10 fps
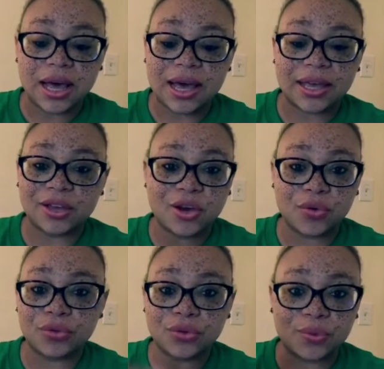I
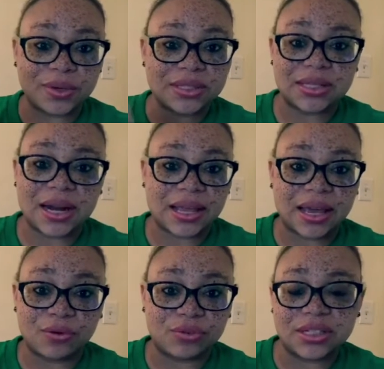go through the ones that I
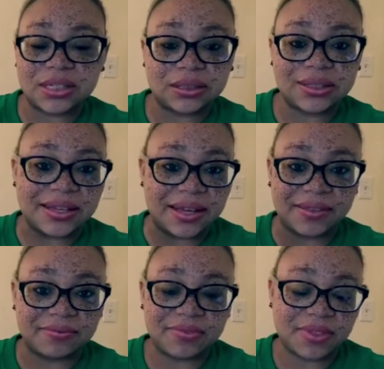get recently,
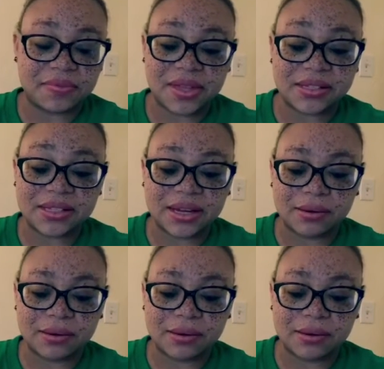and then that's it.